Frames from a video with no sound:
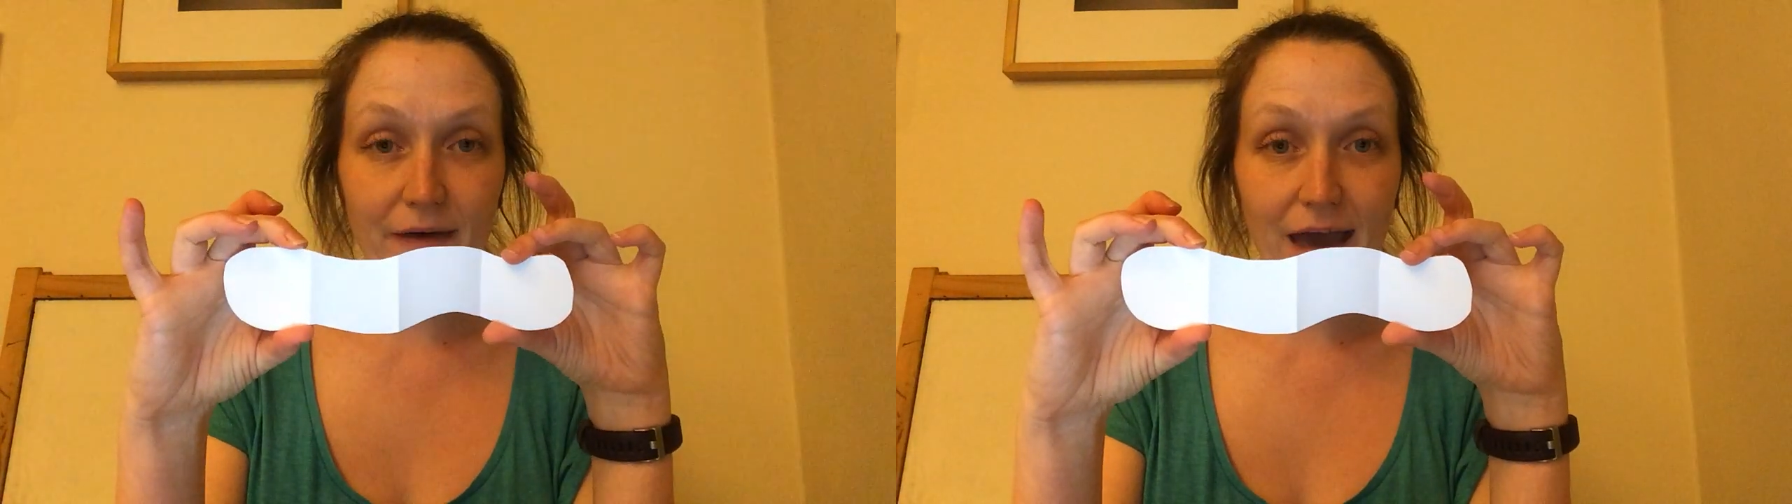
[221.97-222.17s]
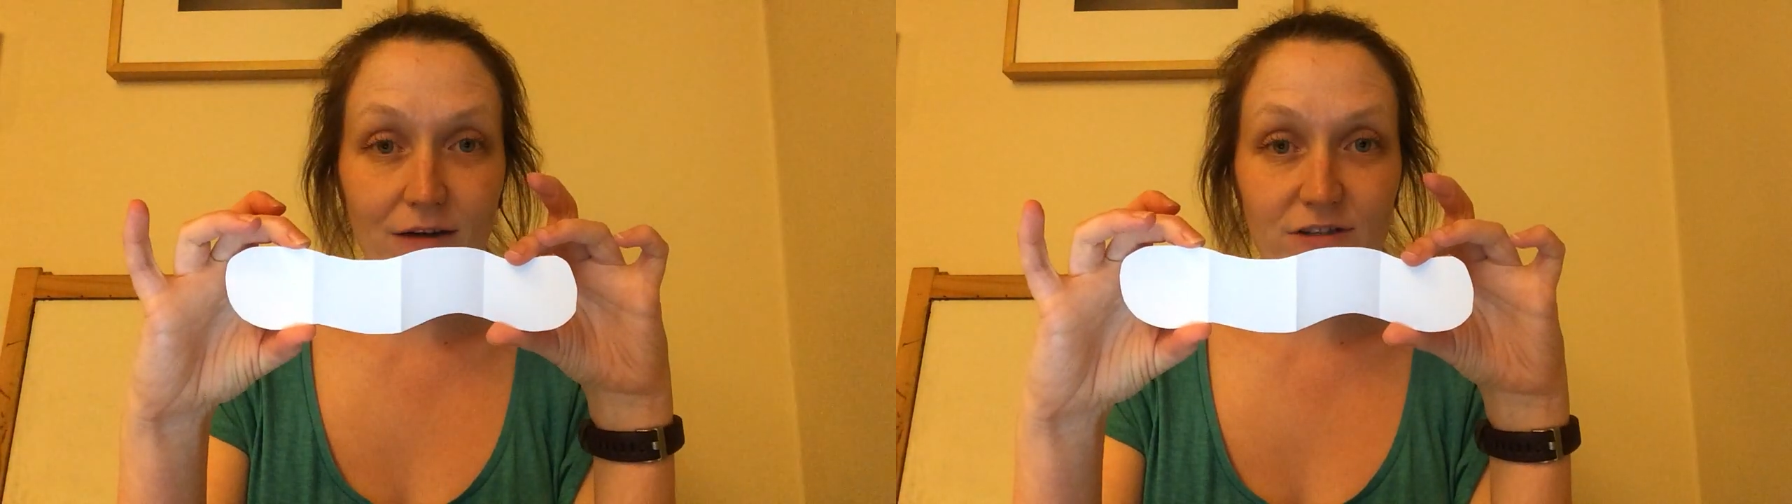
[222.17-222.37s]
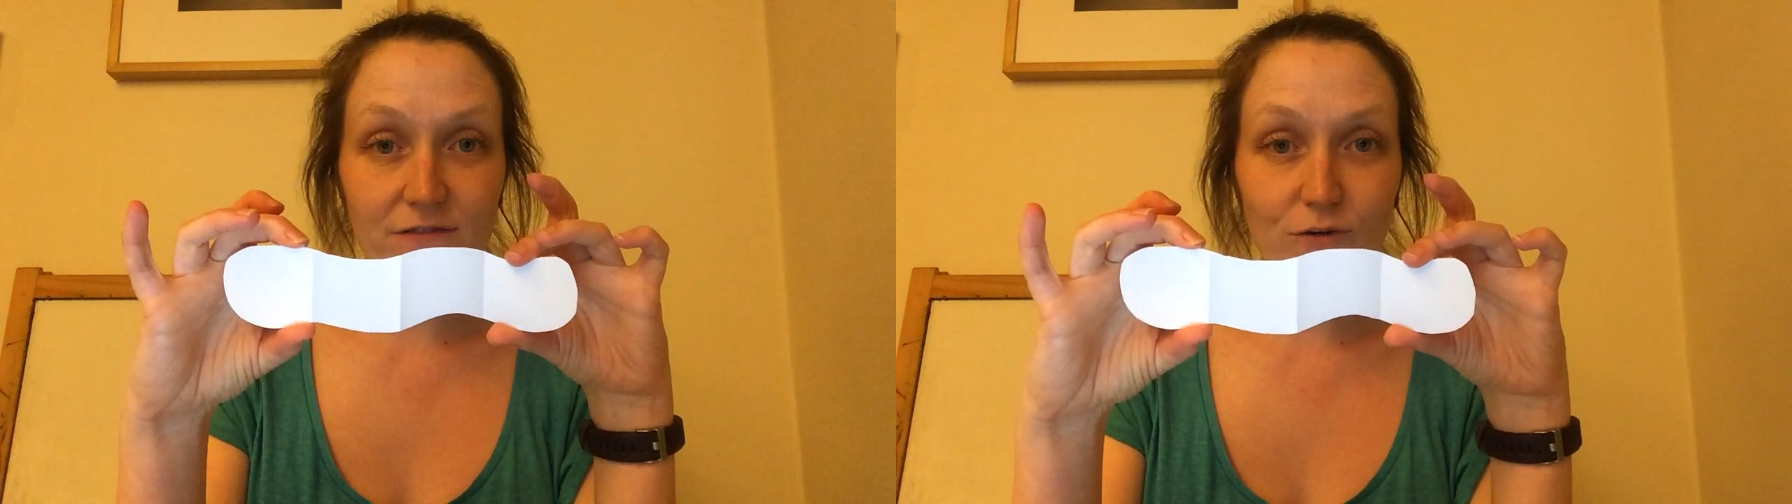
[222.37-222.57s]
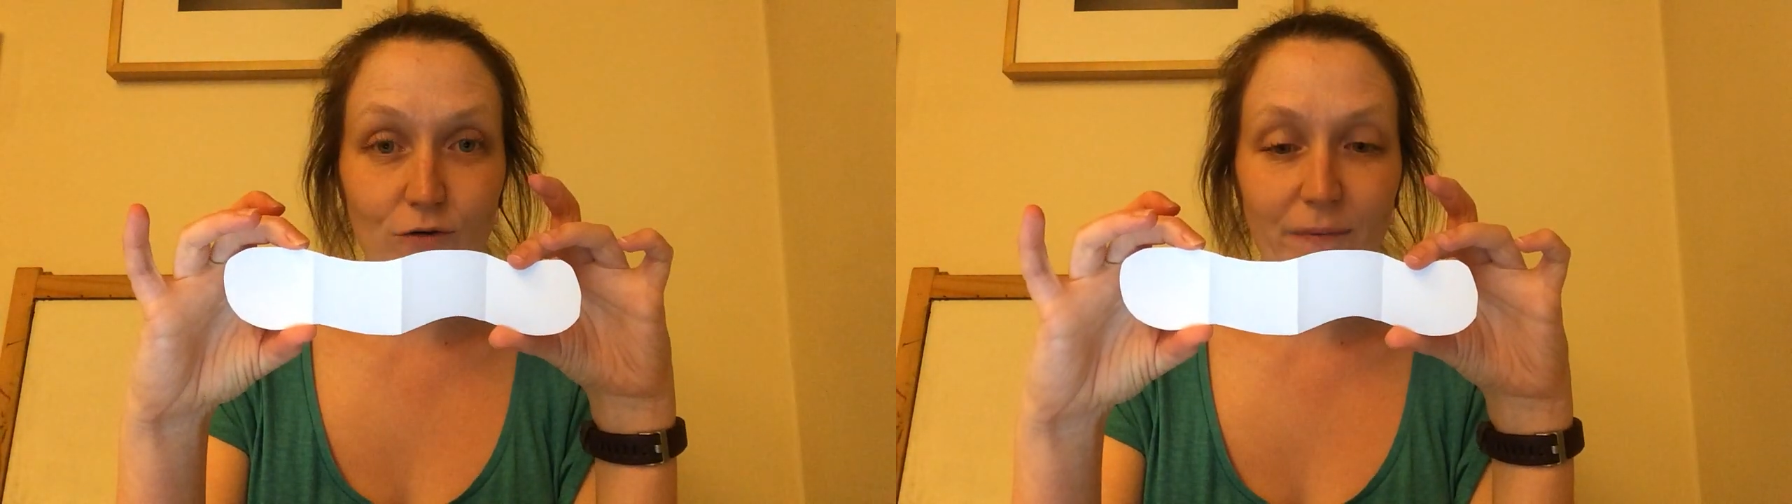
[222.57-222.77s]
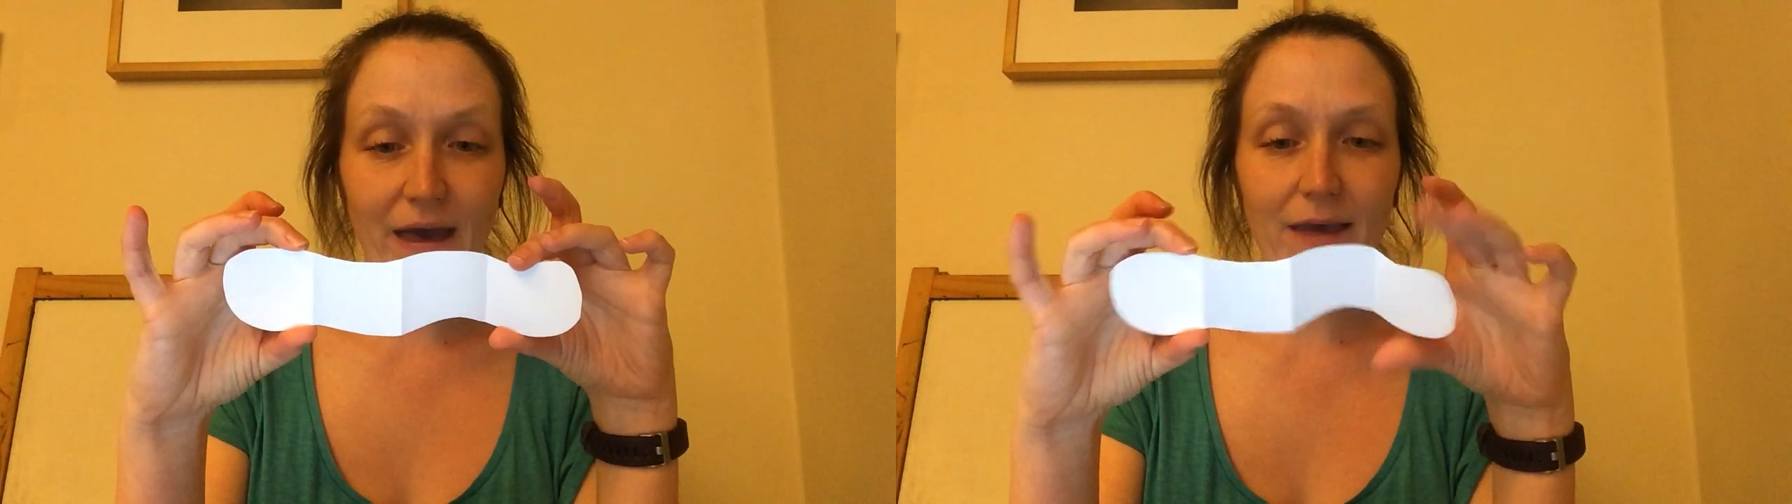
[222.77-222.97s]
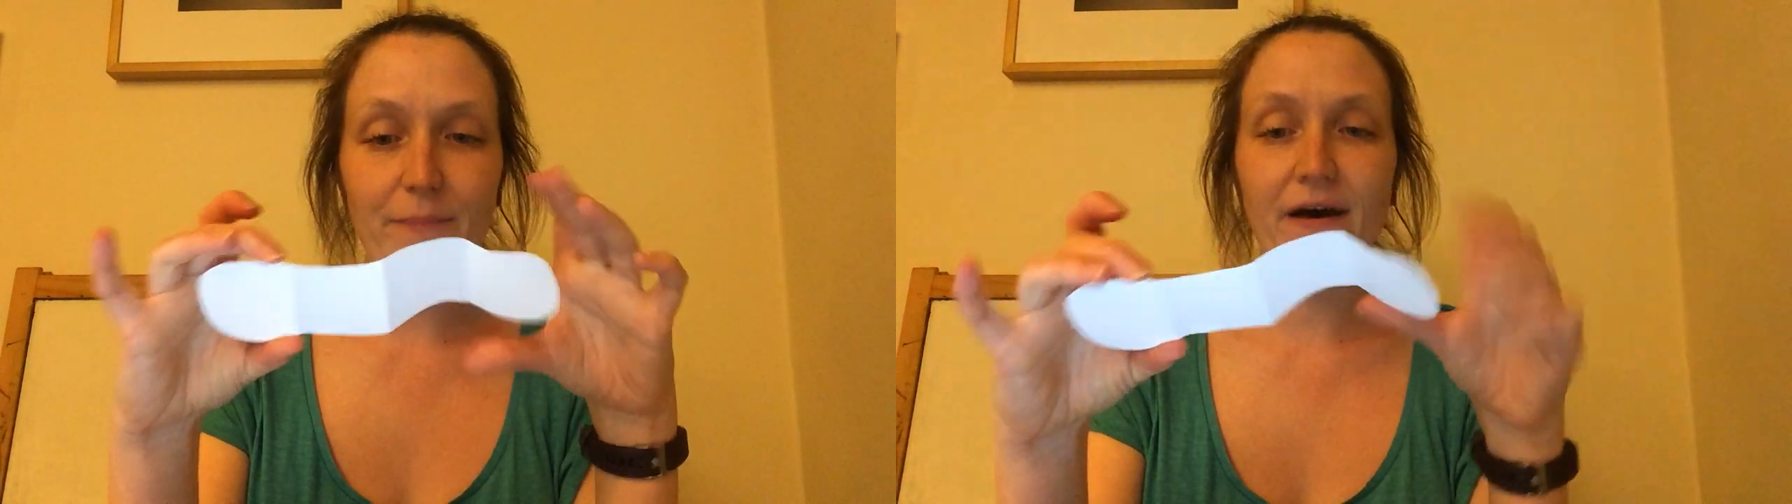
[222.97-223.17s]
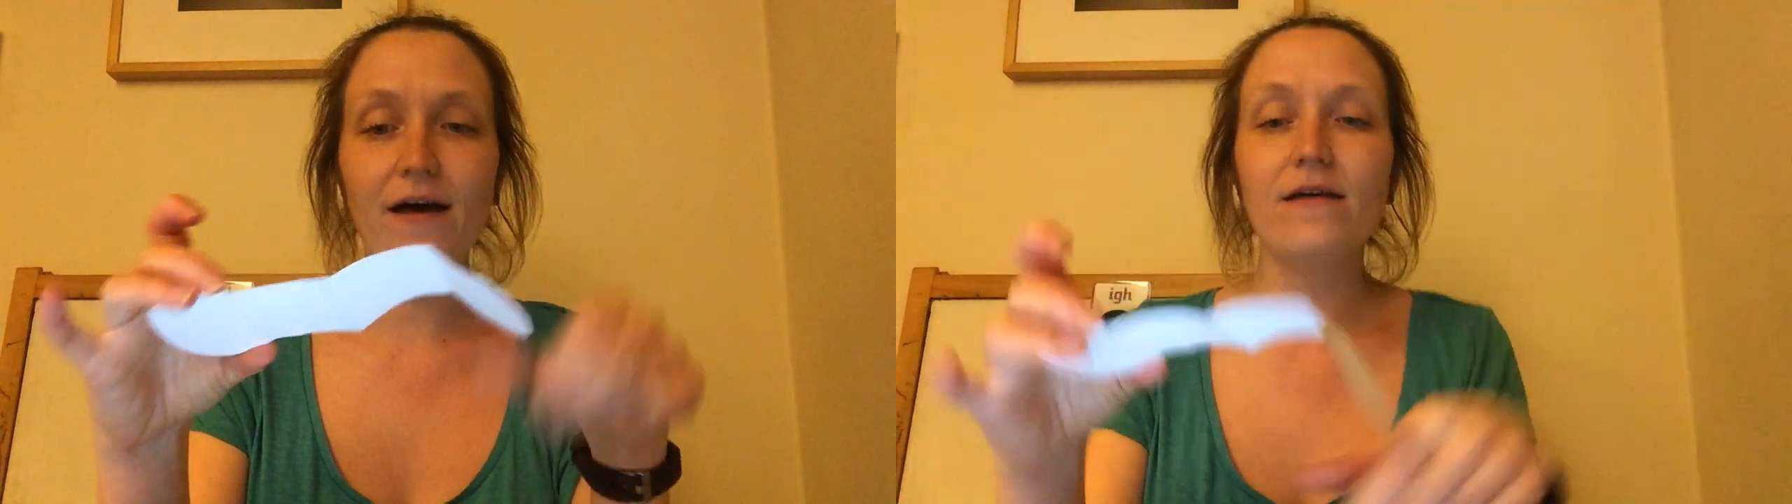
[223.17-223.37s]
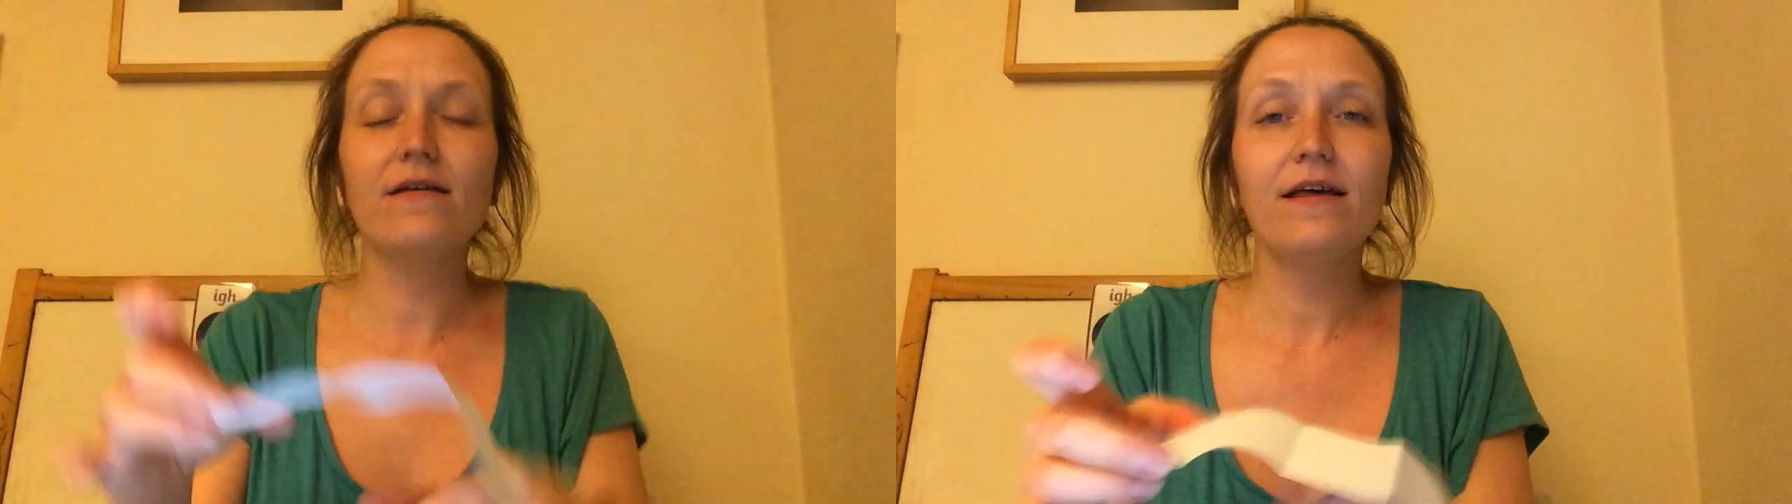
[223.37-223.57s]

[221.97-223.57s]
out of your paper.